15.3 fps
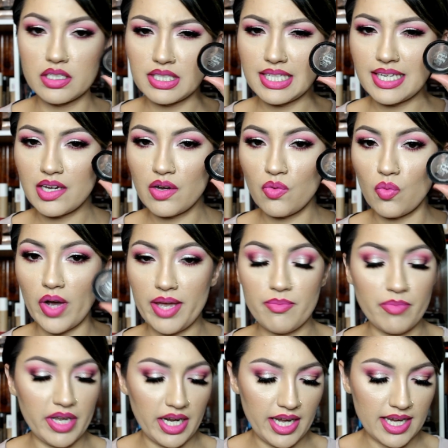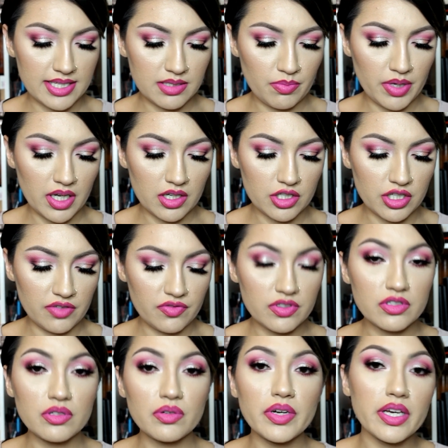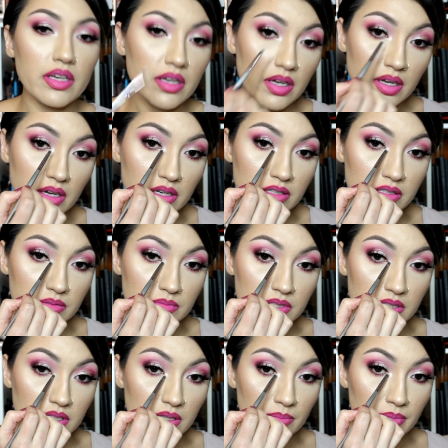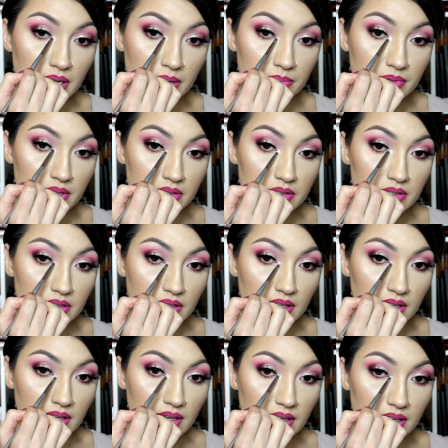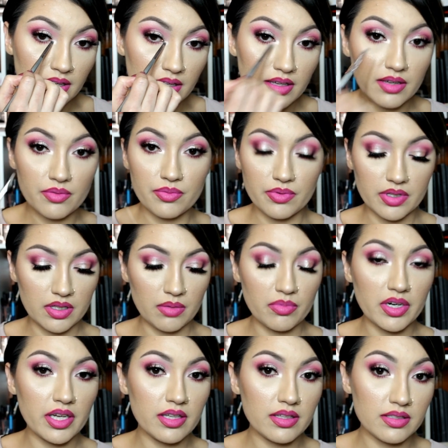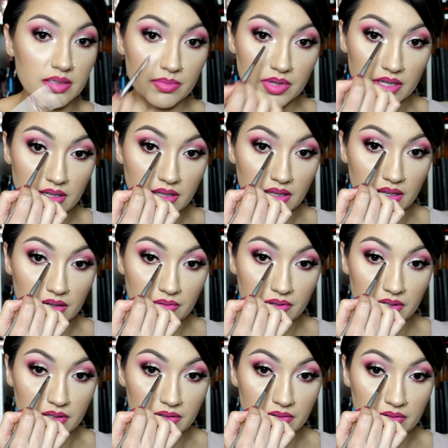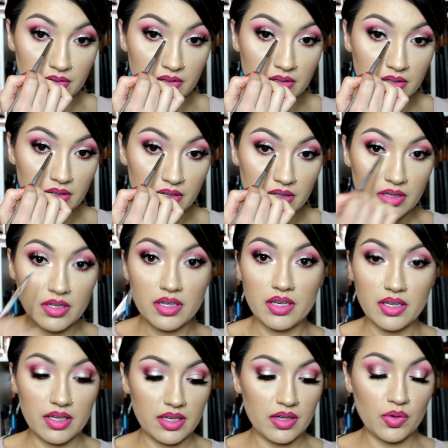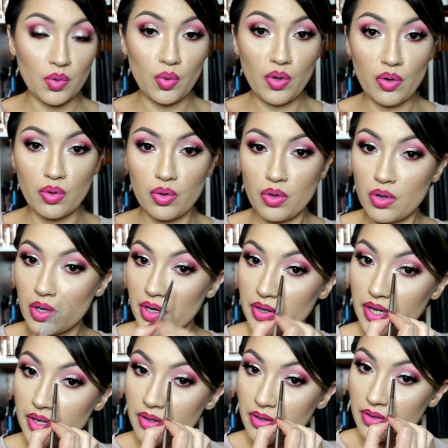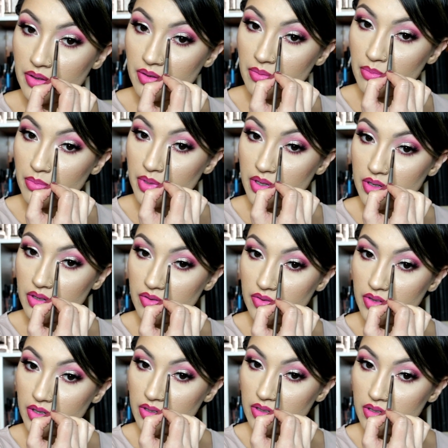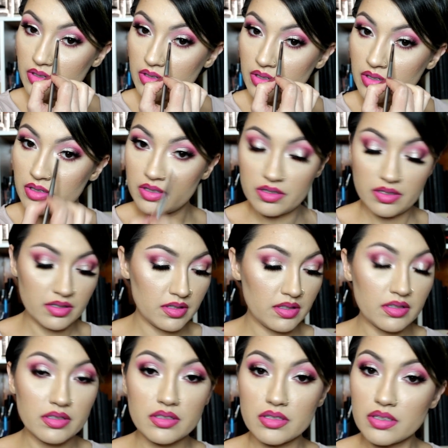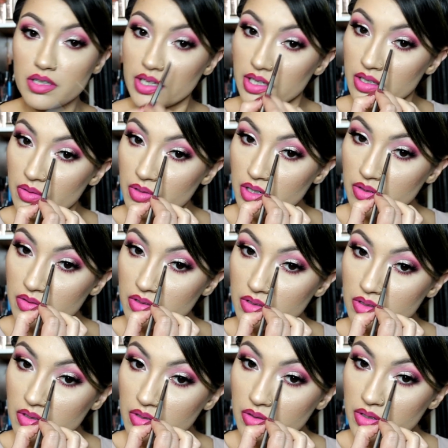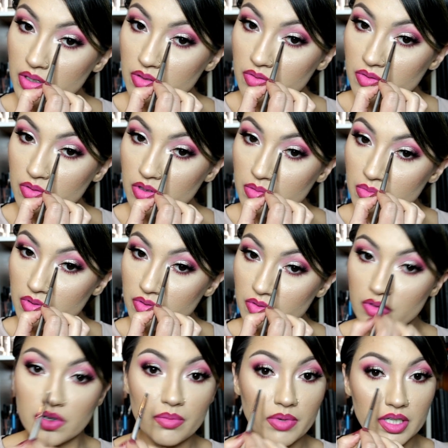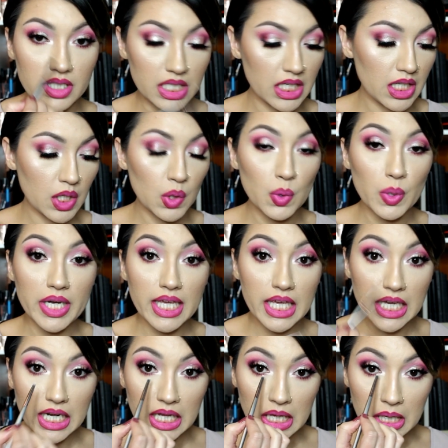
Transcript: It's like a white, but it has a pink shift to it. I'm just going to pop this. Yeah, it really brightens up that. Here we go. Whew! Okay, perfect. That's kind of what I was going for before, but didn't quite get